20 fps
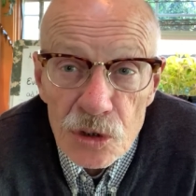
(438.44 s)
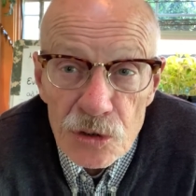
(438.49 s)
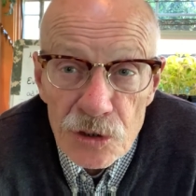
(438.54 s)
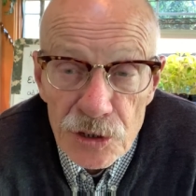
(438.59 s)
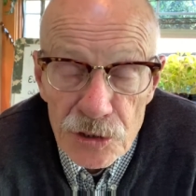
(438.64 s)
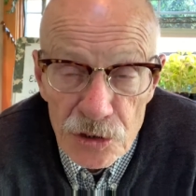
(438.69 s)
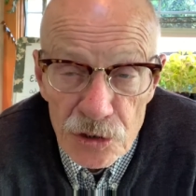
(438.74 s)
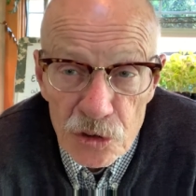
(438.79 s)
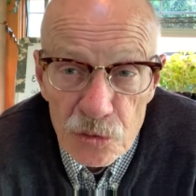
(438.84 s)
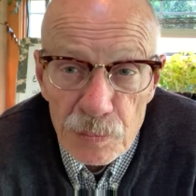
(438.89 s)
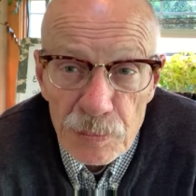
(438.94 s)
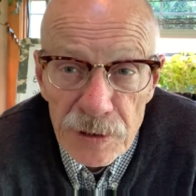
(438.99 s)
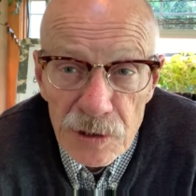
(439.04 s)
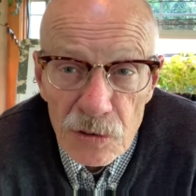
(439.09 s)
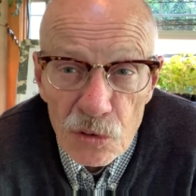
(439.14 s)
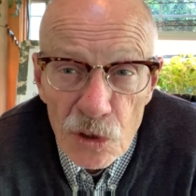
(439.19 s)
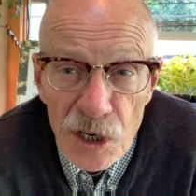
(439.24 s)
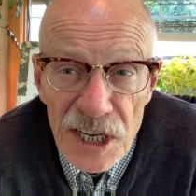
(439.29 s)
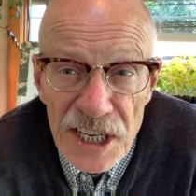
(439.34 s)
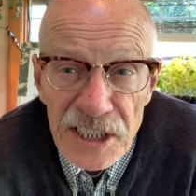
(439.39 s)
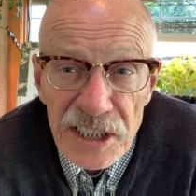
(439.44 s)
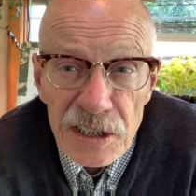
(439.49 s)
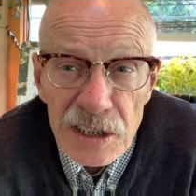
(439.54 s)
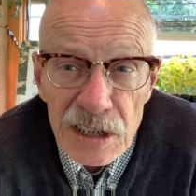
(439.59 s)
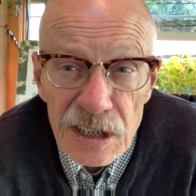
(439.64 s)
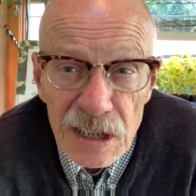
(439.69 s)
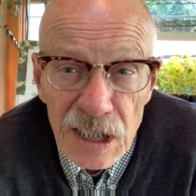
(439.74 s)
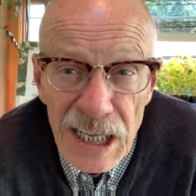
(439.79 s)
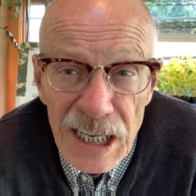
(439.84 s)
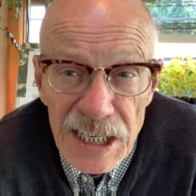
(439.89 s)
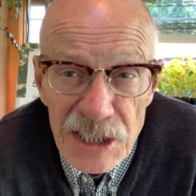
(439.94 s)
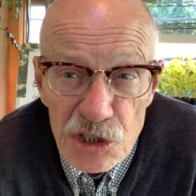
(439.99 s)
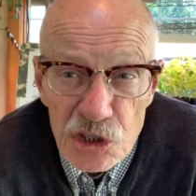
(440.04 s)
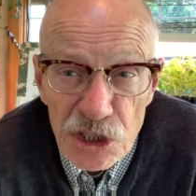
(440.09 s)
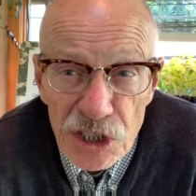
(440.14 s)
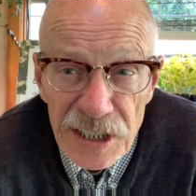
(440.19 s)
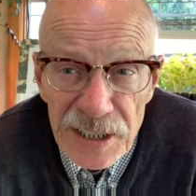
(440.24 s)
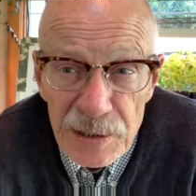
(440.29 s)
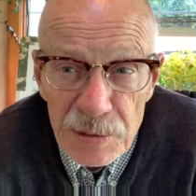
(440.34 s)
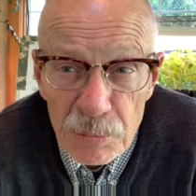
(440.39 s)
this is Bill Randall at Last
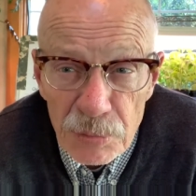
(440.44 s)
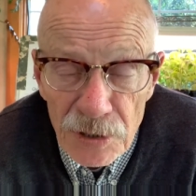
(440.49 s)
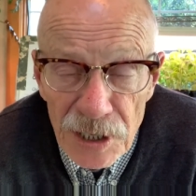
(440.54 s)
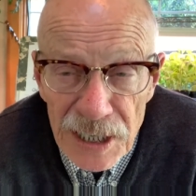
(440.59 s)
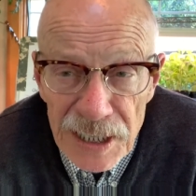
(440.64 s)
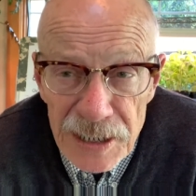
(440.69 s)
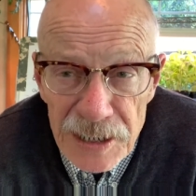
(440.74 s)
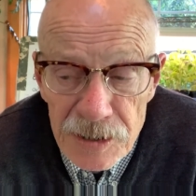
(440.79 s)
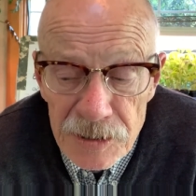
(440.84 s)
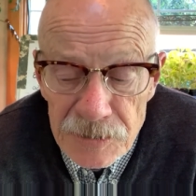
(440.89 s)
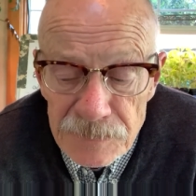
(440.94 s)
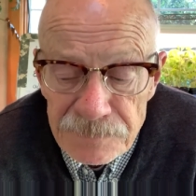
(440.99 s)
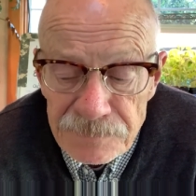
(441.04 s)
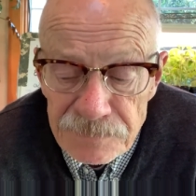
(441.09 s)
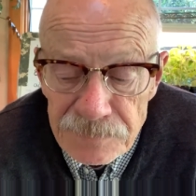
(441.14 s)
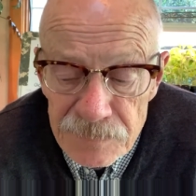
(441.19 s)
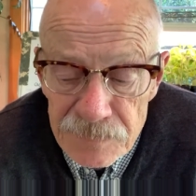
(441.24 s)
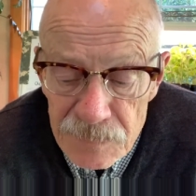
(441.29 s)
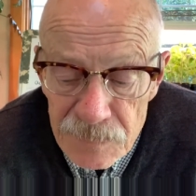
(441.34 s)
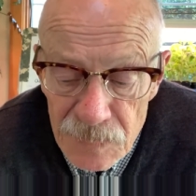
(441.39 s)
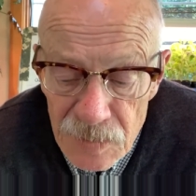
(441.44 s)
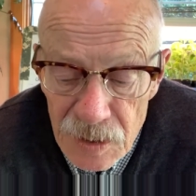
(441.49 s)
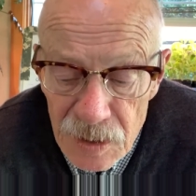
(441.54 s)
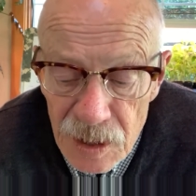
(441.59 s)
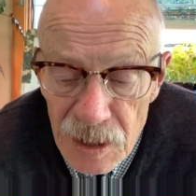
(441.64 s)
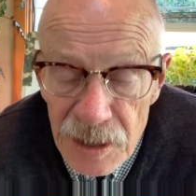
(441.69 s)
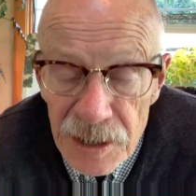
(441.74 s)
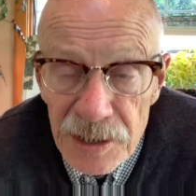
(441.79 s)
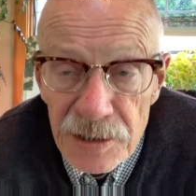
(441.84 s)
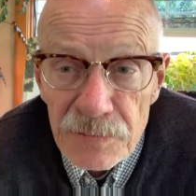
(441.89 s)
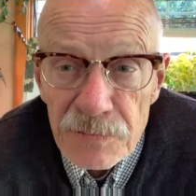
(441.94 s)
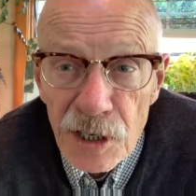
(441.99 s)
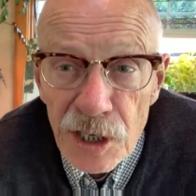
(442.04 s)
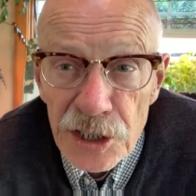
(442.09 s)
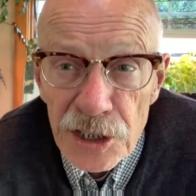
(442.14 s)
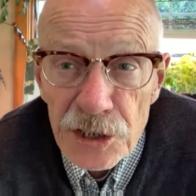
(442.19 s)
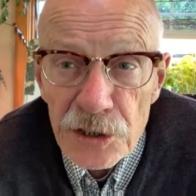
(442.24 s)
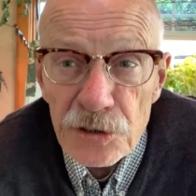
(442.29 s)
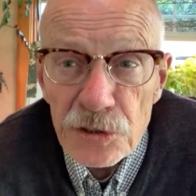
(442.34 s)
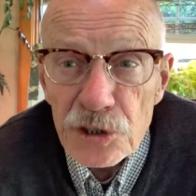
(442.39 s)
Stand Brand,
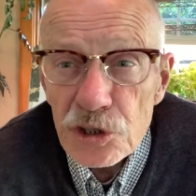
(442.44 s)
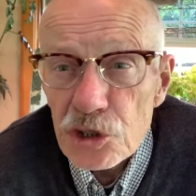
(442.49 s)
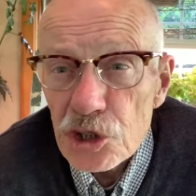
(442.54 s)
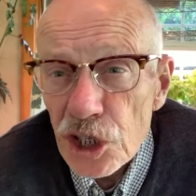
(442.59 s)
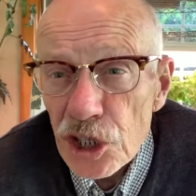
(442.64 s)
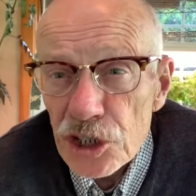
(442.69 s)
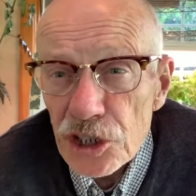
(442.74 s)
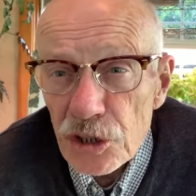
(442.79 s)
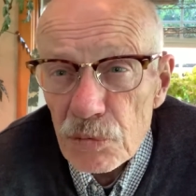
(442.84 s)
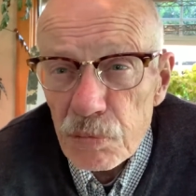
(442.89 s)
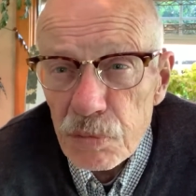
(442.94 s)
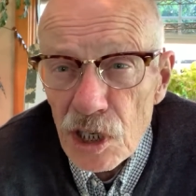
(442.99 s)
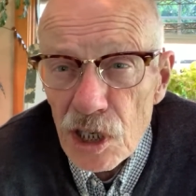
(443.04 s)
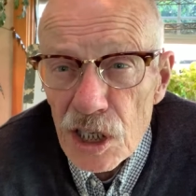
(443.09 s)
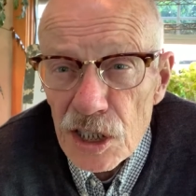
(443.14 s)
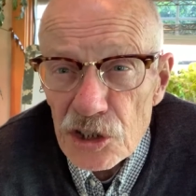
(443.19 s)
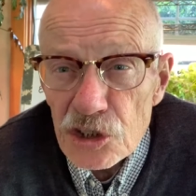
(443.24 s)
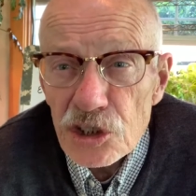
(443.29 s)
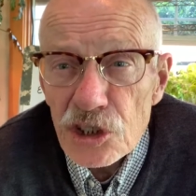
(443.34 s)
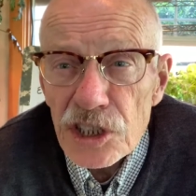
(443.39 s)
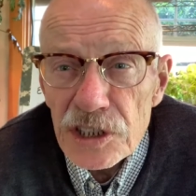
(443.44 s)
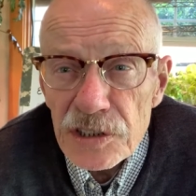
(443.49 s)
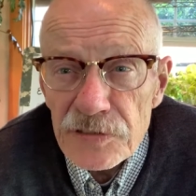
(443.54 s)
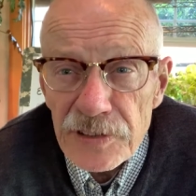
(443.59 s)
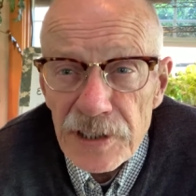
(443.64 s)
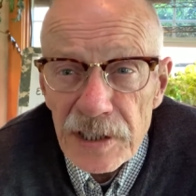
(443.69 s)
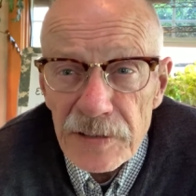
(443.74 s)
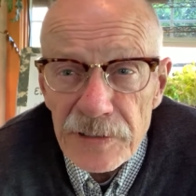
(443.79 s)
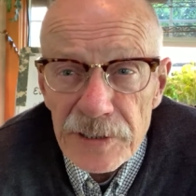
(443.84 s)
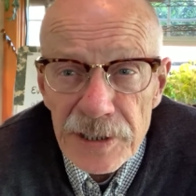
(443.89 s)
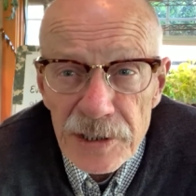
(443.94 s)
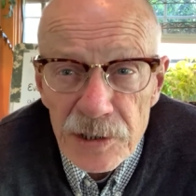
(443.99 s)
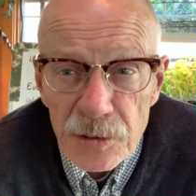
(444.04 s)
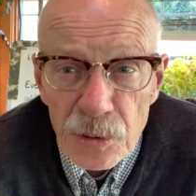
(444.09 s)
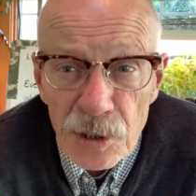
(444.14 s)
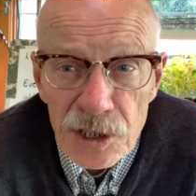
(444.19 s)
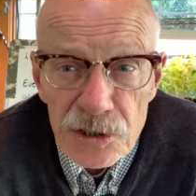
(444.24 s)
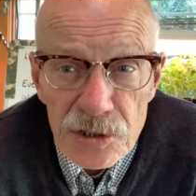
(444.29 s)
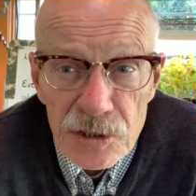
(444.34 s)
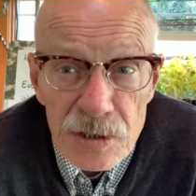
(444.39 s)
inviting you to check our blog site if you have any
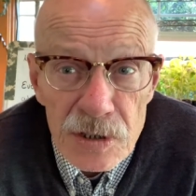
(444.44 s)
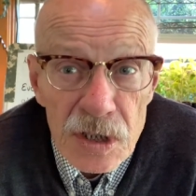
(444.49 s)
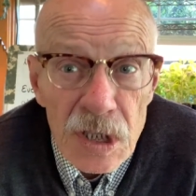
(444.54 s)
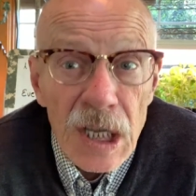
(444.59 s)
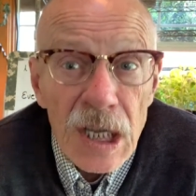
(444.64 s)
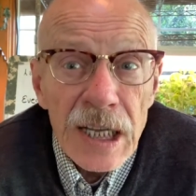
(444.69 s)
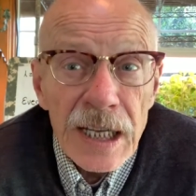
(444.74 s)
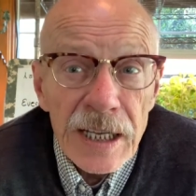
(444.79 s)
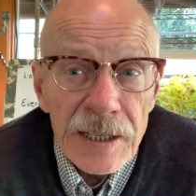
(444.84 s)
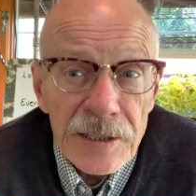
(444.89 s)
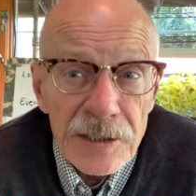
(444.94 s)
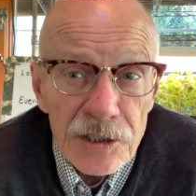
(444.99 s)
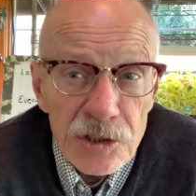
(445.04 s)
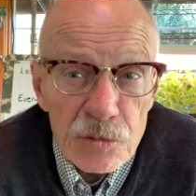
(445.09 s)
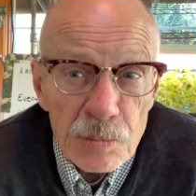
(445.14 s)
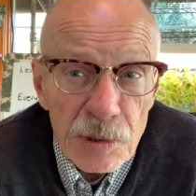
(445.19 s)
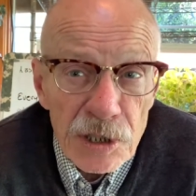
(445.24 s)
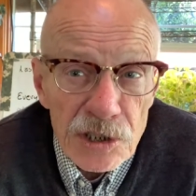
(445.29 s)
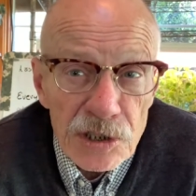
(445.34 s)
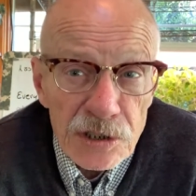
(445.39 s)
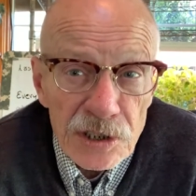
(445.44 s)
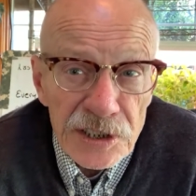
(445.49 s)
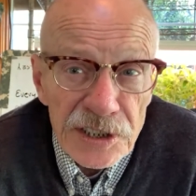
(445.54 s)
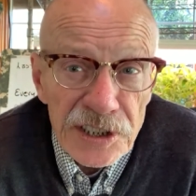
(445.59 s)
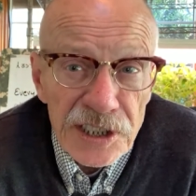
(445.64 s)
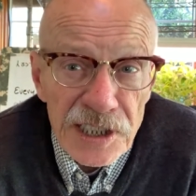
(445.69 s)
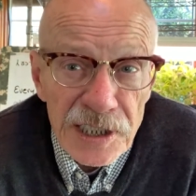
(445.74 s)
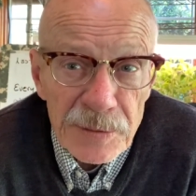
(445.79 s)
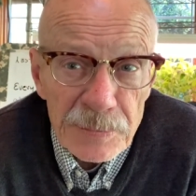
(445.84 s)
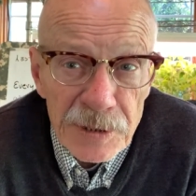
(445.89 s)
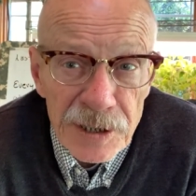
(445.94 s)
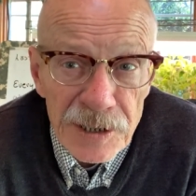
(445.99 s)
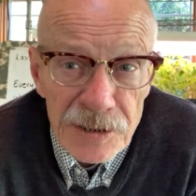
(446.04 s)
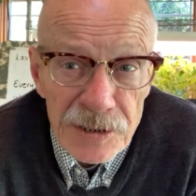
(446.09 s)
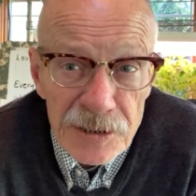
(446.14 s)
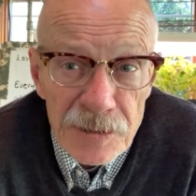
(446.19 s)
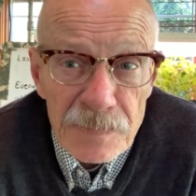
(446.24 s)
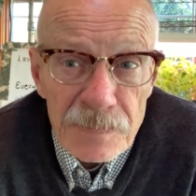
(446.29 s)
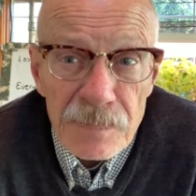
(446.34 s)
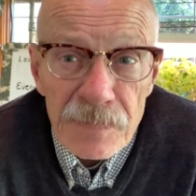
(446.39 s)
questions and especially
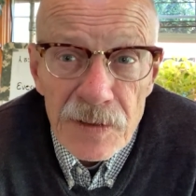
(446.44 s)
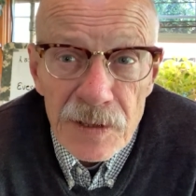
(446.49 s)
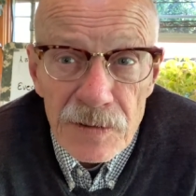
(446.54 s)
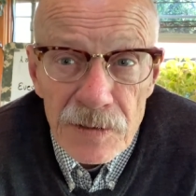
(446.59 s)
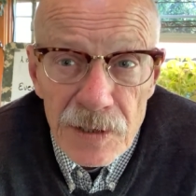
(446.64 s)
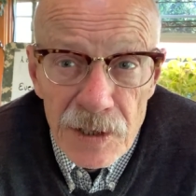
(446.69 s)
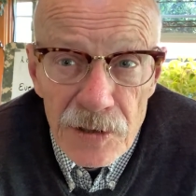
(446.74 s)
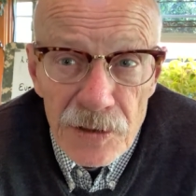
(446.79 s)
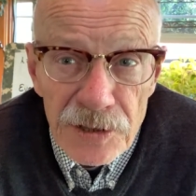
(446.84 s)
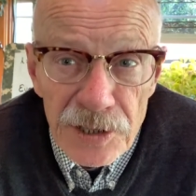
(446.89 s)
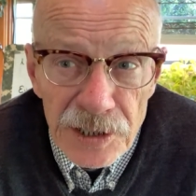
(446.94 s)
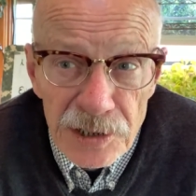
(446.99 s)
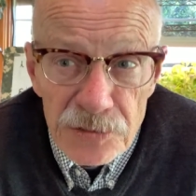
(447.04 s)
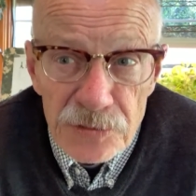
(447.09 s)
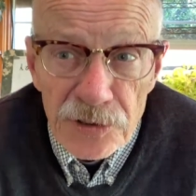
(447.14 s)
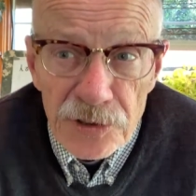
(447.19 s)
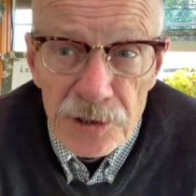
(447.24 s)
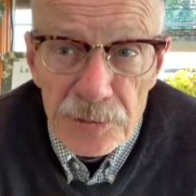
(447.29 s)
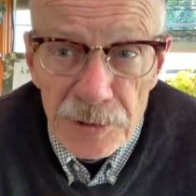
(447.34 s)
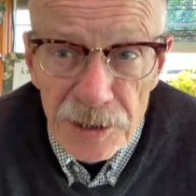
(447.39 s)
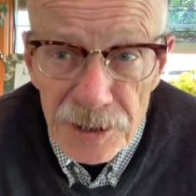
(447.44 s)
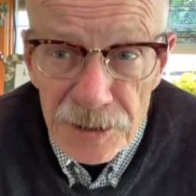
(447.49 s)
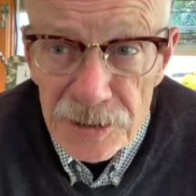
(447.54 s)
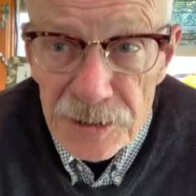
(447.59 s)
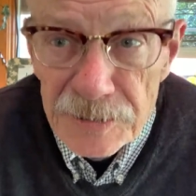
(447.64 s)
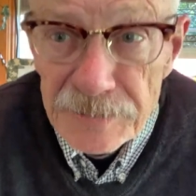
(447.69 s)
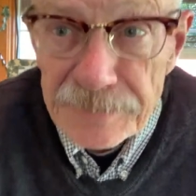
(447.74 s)
comments. Thanks very much.